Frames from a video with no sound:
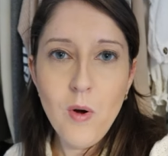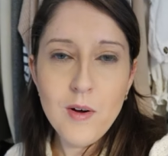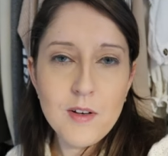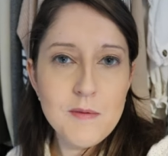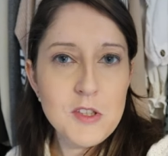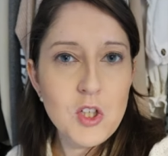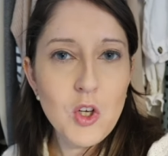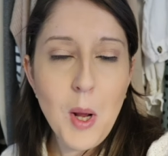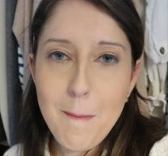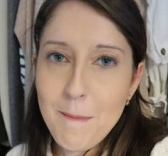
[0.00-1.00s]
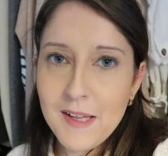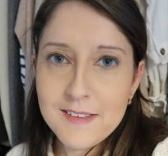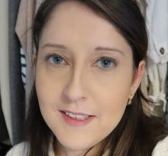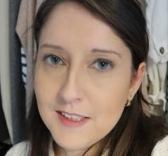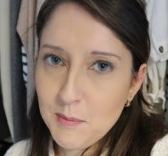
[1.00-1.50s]
welcome to
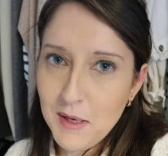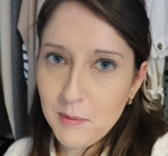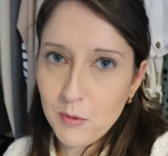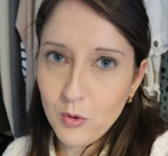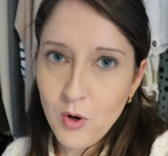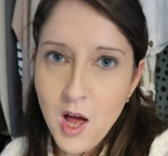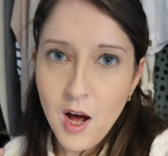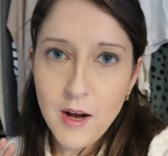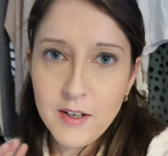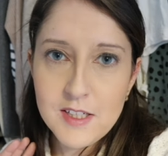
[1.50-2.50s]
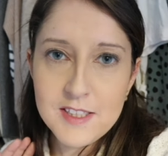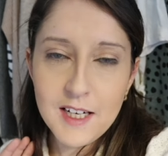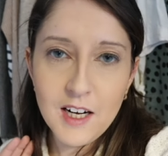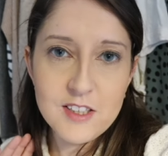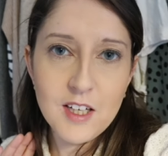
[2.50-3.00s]
Messy to Minimal. I'm going to
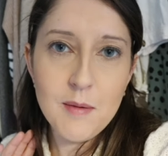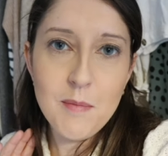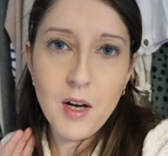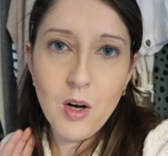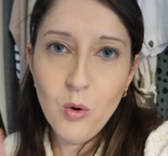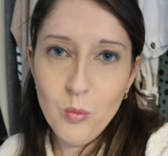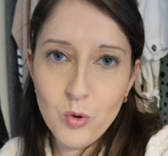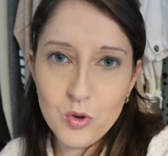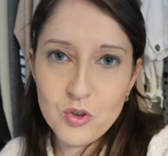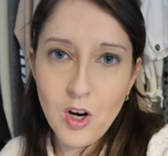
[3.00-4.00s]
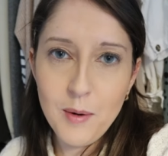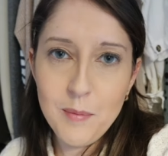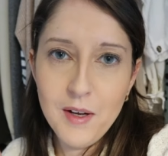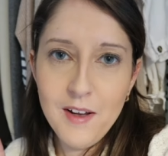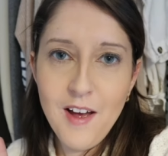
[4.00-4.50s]
declutter my whole wardrobe,
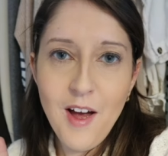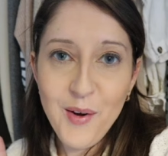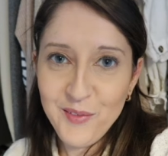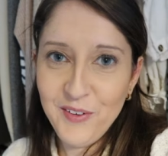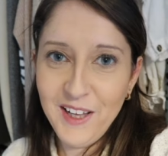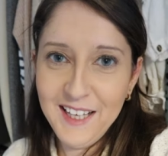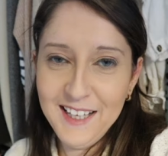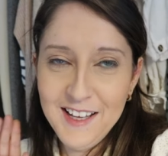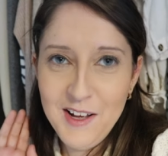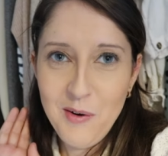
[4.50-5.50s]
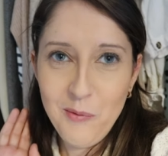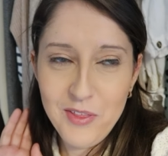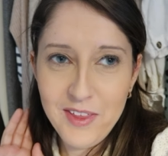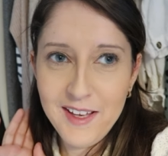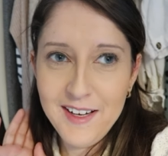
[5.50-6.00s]
hopefully
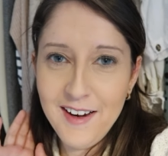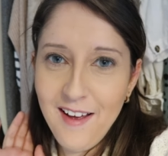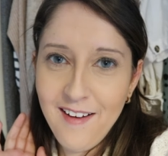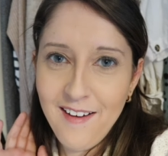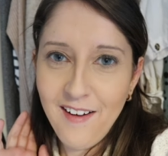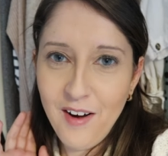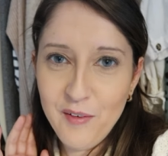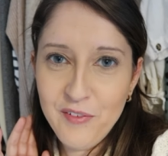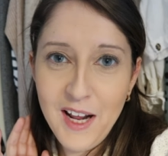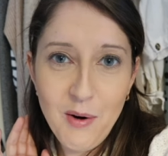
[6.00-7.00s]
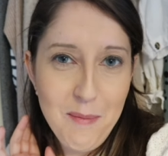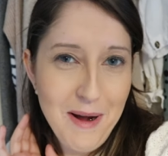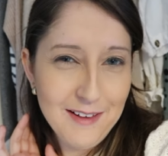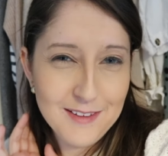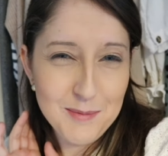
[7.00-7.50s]
within half an hour
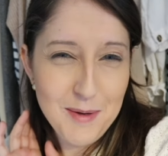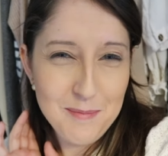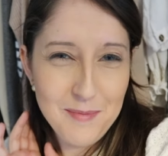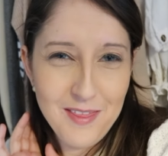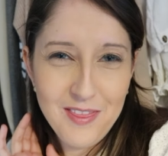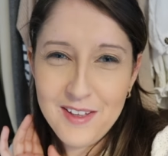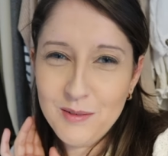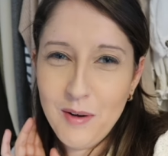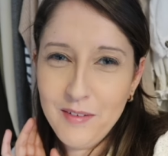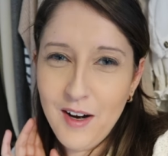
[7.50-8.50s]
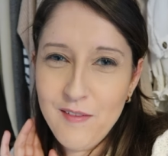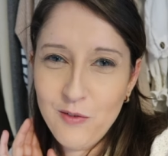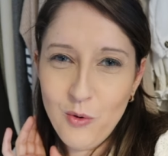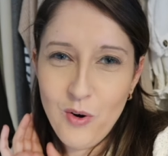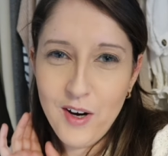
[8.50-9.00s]
maximum. That's what I'm going
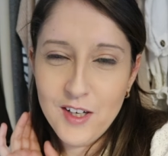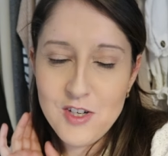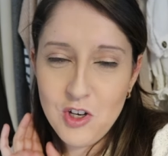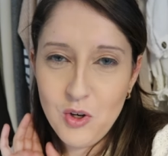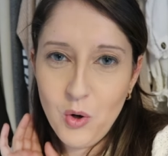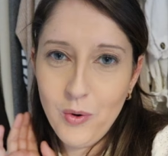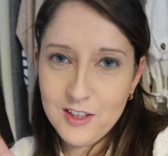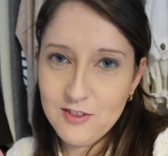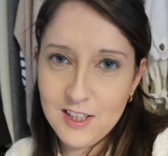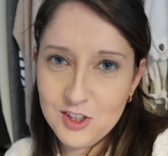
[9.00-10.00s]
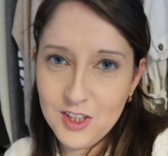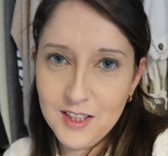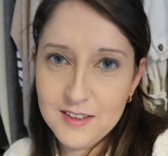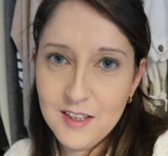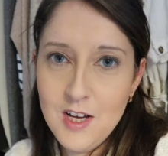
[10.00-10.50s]
for. I'm going to do quick
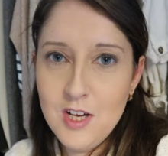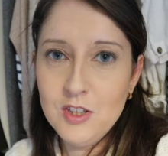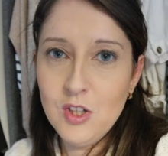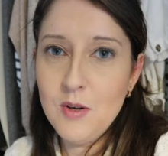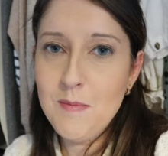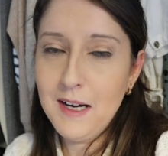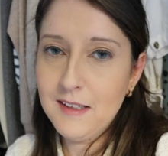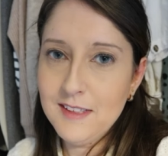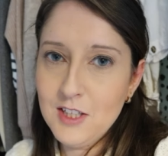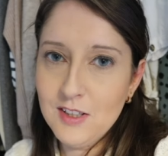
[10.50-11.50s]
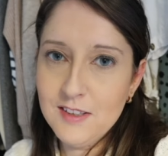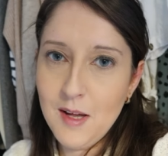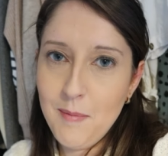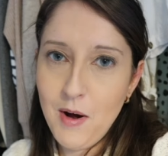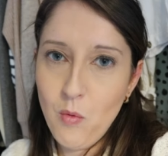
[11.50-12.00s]
strategies to make decisions
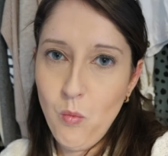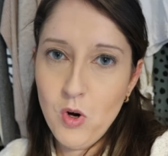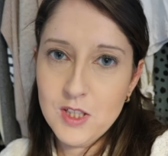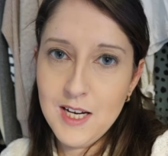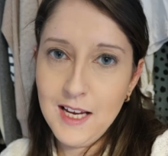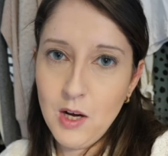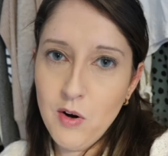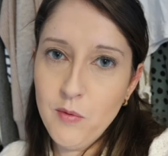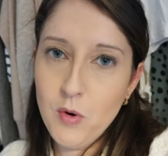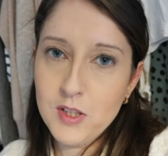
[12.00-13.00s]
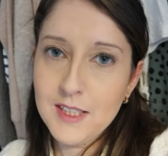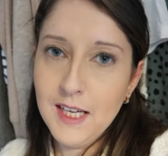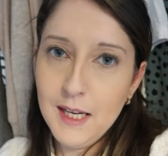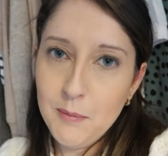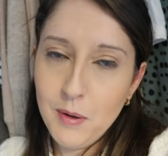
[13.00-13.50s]
about what to let go of and what to
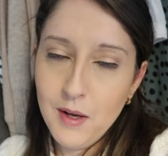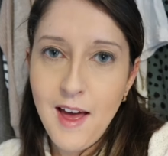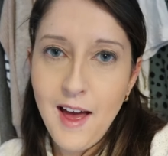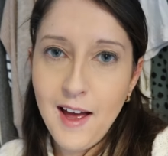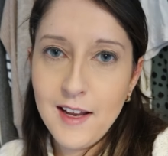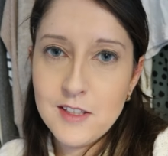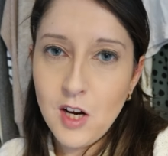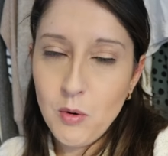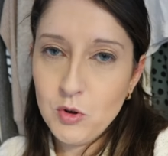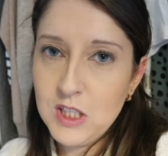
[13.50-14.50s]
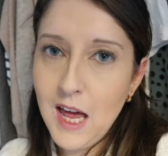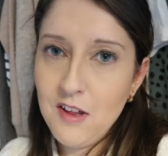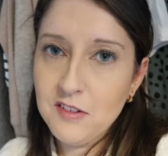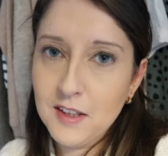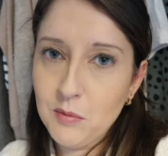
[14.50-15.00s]
keep, and I will share
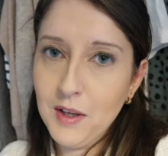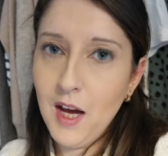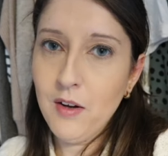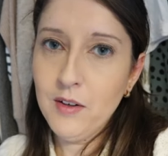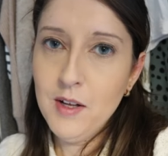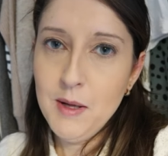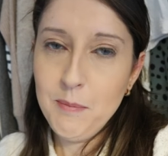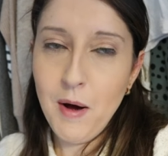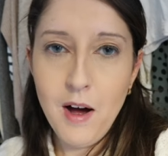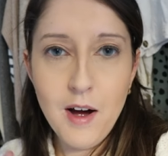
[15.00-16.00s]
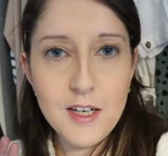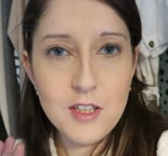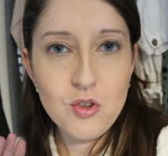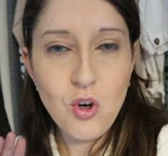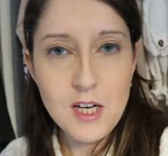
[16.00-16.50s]
those as we go. But I
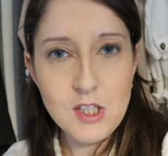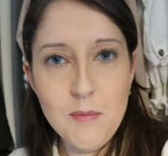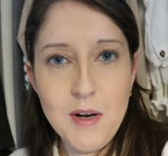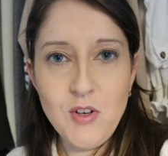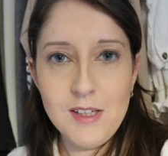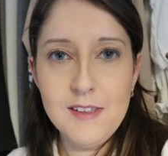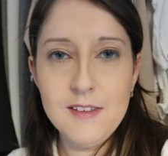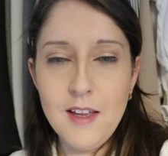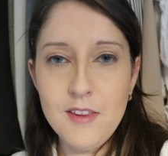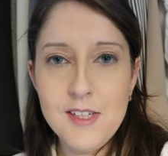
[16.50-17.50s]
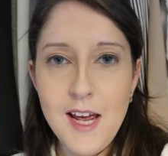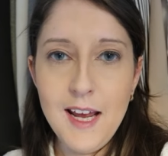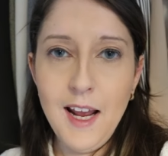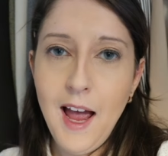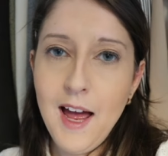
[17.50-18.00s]
tried doing my dresses the other
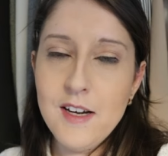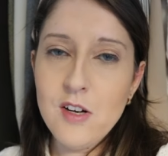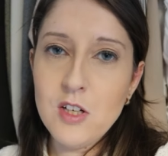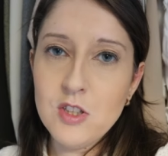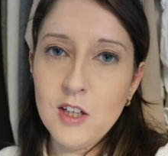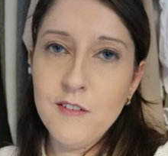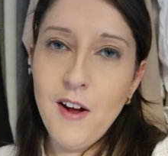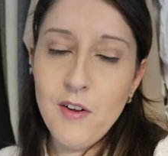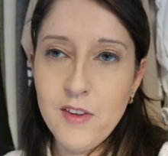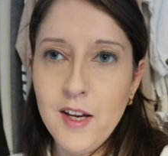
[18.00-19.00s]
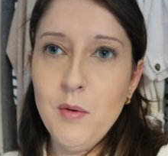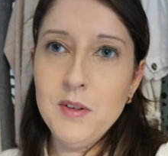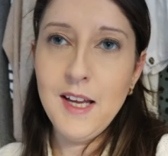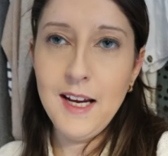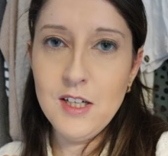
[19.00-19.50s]
day and I just found that it was
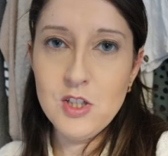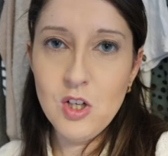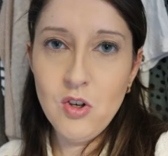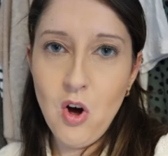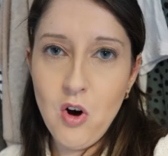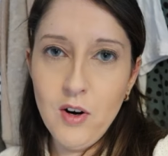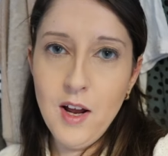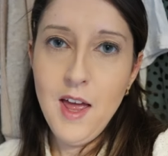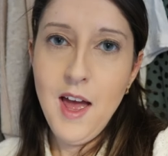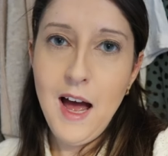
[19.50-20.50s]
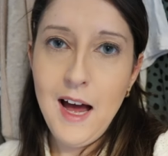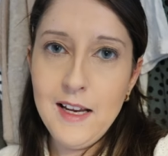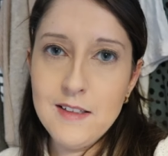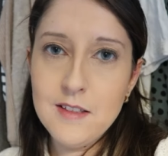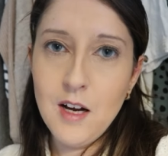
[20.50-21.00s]
taking too long
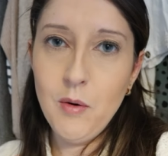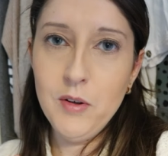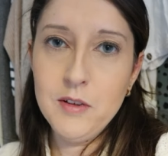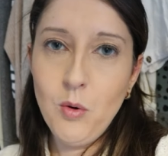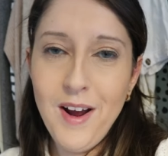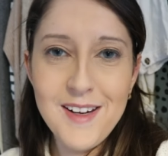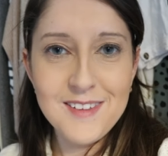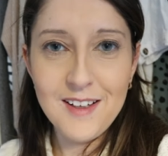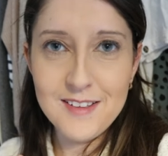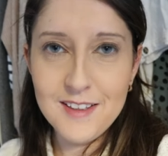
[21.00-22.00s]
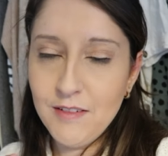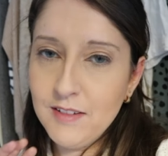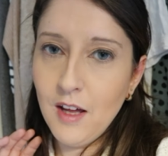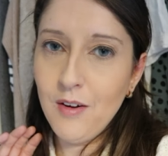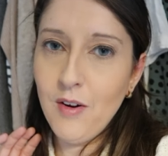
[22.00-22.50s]
and I was quite indecisive,
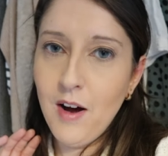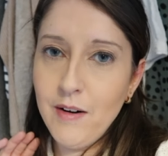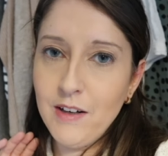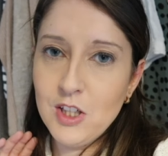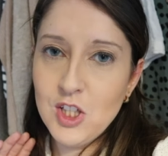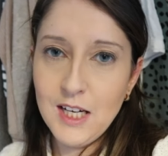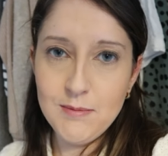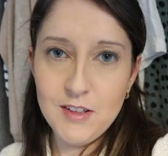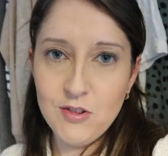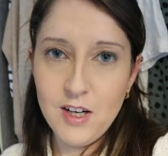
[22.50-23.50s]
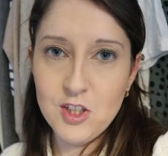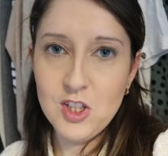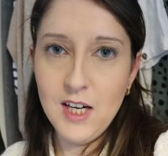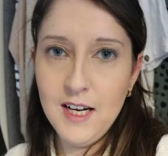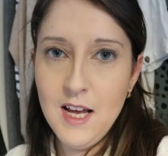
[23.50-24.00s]
so I'm going to change my
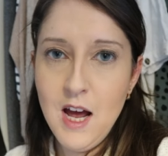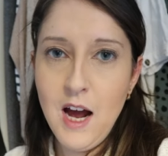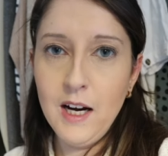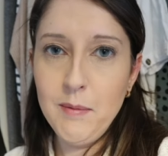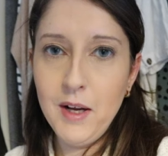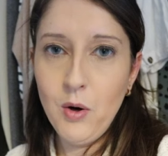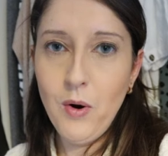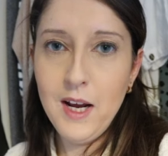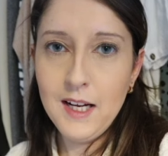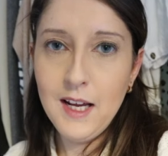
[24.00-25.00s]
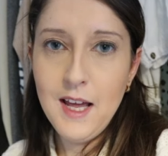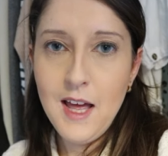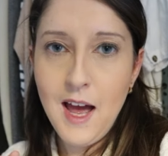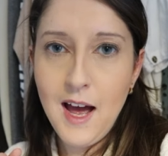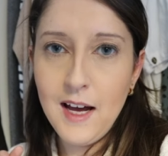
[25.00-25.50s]
strategy. I'm going to be quick
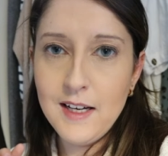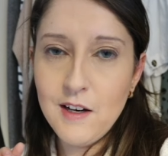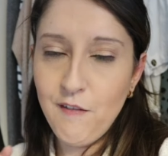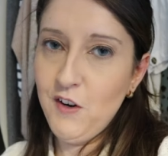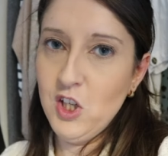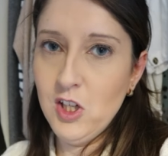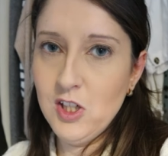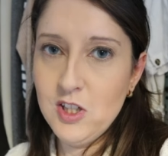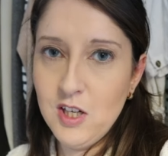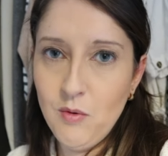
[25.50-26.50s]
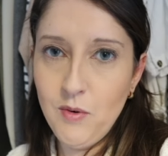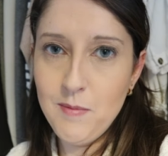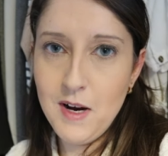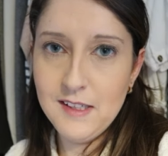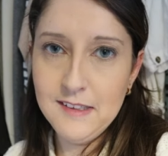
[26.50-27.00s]
and efficient with
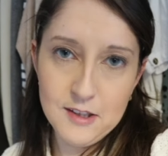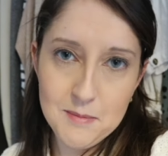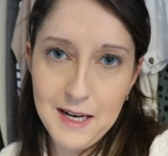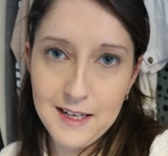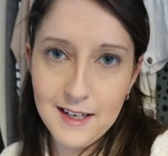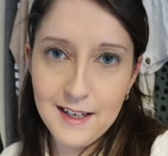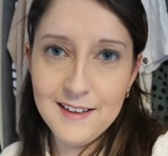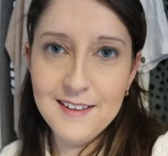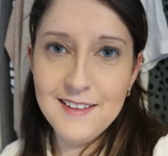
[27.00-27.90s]
my decision making.